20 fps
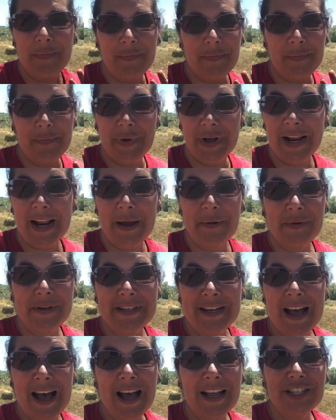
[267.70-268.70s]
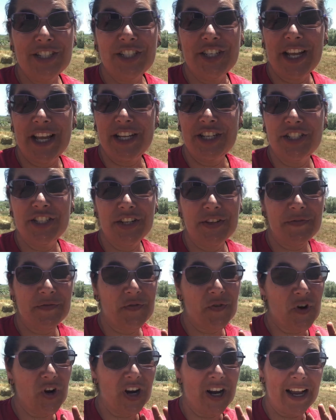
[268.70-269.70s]
but I would not change it
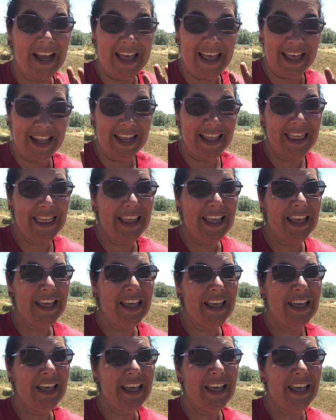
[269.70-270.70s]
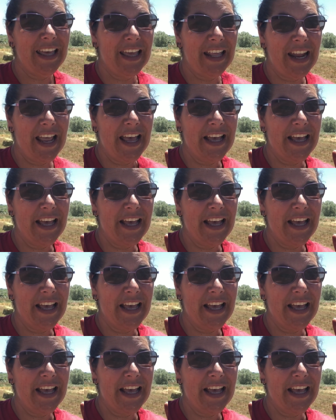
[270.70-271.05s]
for anything. It